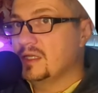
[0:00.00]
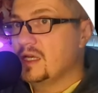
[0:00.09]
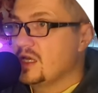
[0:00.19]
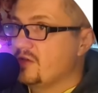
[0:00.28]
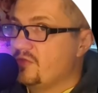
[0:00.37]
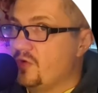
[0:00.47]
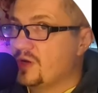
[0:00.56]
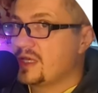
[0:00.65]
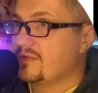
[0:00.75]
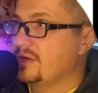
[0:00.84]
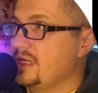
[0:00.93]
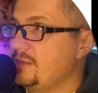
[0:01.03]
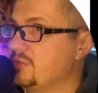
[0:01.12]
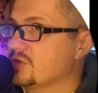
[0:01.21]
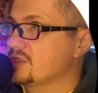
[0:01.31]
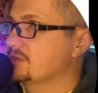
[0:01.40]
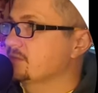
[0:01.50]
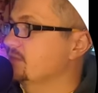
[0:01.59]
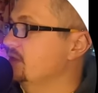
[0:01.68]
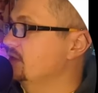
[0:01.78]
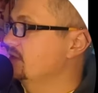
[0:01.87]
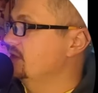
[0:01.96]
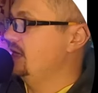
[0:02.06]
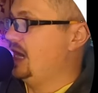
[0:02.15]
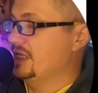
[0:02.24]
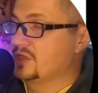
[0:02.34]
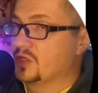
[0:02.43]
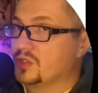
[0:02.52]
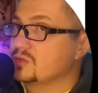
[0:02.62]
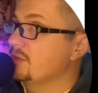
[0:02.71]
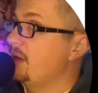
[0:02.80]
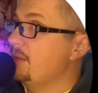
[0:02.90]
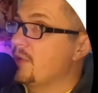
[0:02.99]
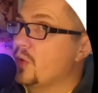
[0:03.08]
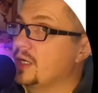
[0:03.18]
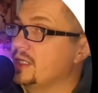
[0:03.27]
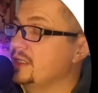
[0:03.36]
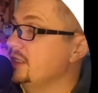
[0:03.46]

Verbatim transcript: for given inputs. I don't remember what I did,